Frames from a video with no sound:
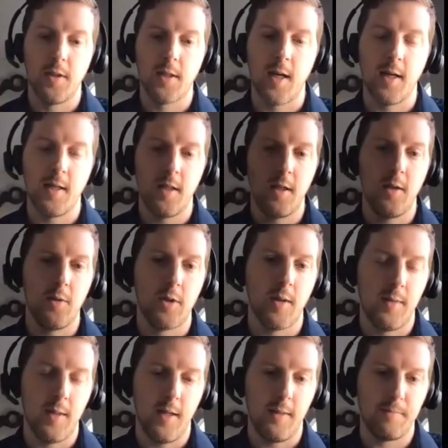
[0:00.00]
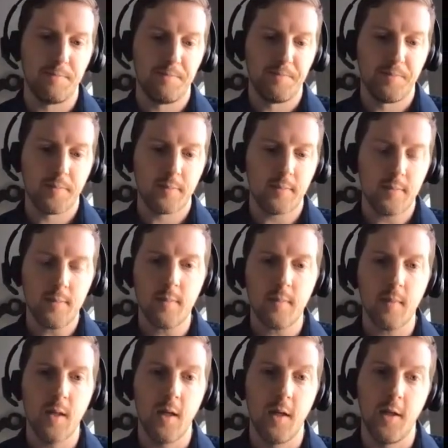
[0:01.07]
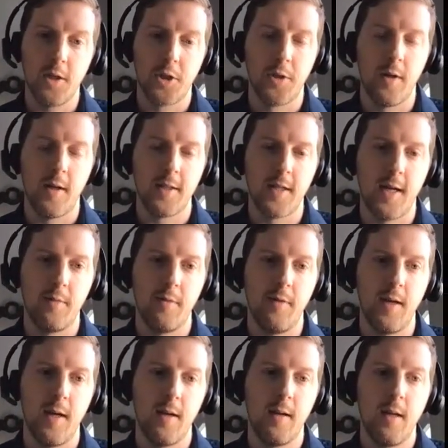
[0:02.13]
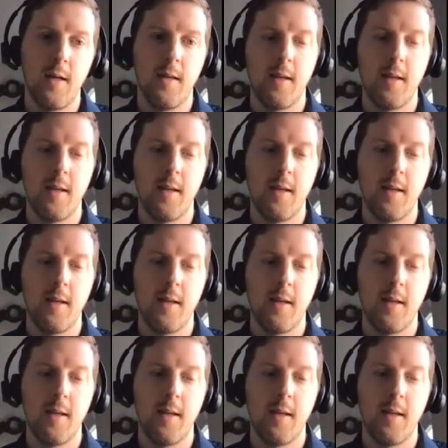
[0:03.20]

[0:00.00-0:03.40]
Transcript: decide to do something additional on top of that.